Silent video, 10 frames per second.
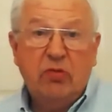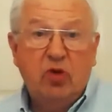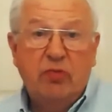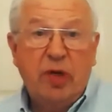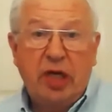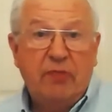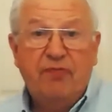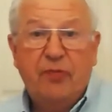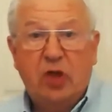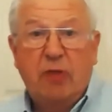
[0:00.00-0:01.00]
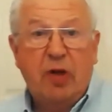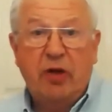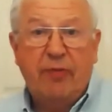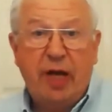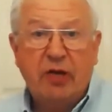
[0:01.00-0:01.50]
Could be a couple
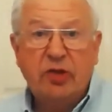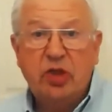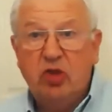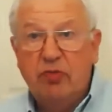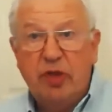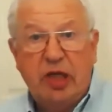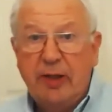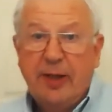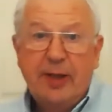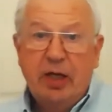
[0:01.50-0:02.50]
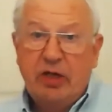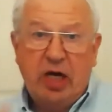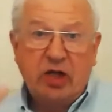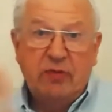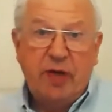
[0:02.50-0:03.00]
£100, could be
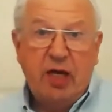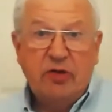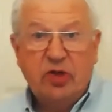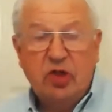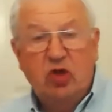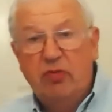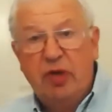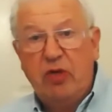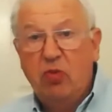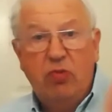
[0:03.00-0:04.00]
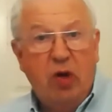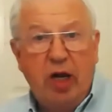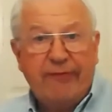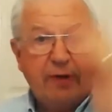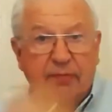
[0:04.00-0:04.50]
£1,000, it could be whatever.